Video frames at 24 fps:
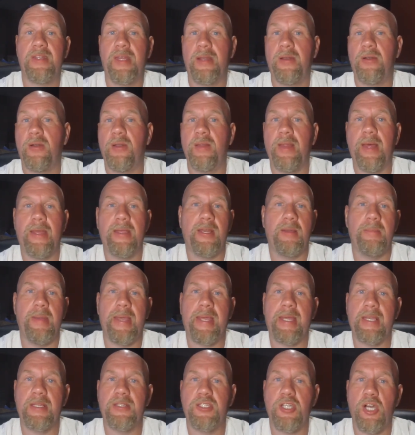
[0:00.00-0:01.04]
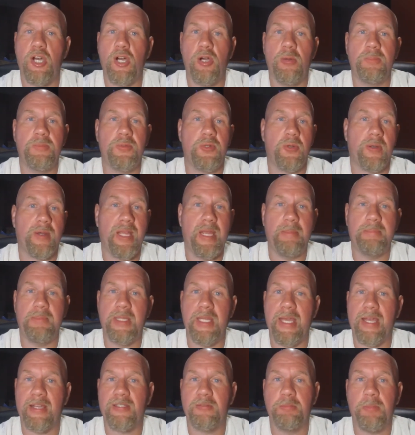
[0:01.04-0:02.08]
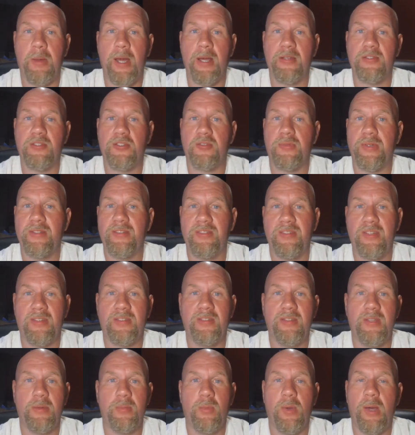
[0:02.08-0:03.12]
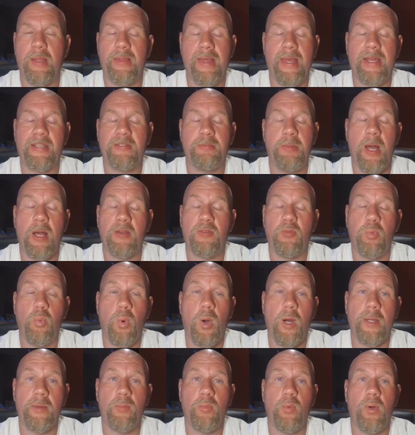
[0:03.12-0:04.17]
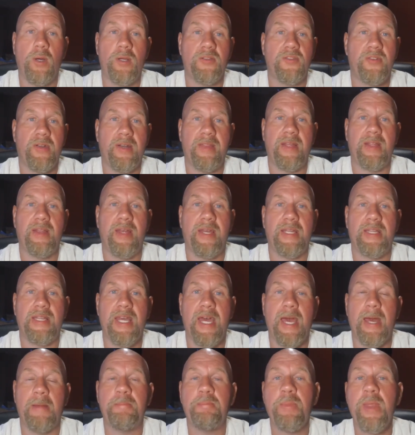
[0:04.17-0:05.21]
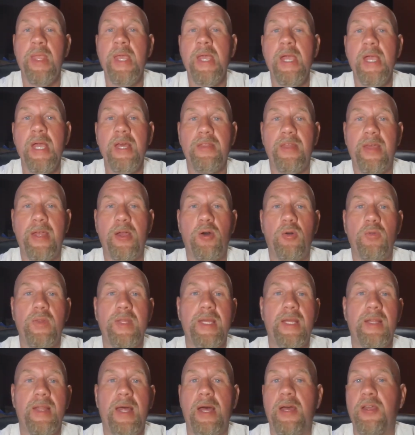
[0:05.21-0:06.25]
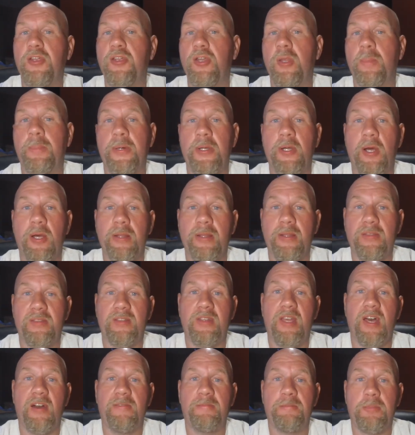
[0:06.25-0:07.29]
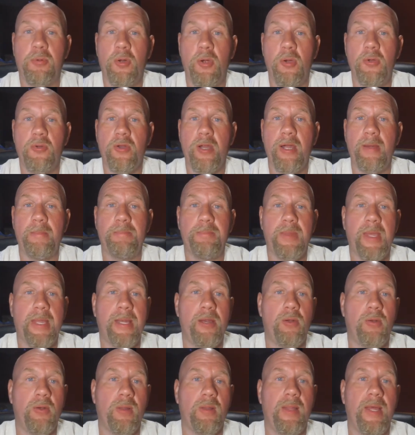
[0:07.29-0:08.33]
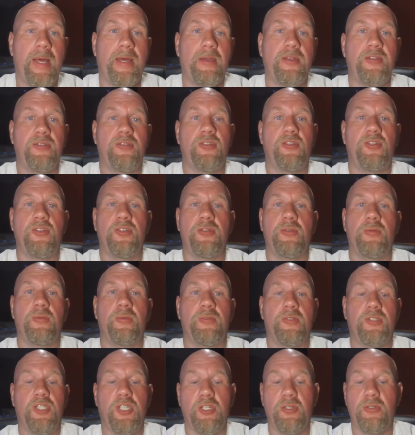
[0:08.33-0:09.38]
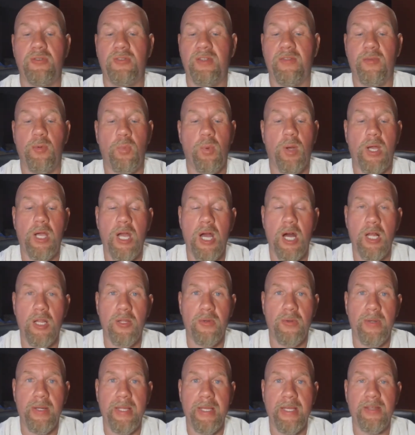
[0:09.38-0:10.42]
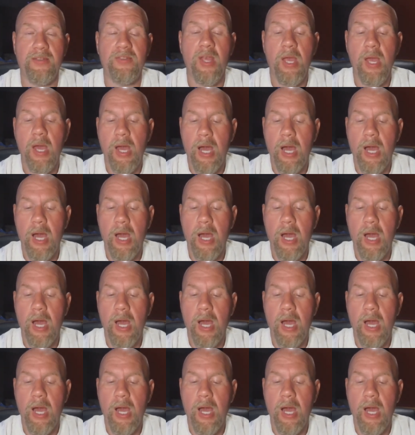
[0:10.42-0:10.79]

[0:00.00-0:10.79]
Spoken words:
They don't allow you to make it domed or keep the Xbox 360, the Xbox One ones or anything like that. They only allow you to put on the Scuf Pro Grip. They don't allow you to choose even what color it is.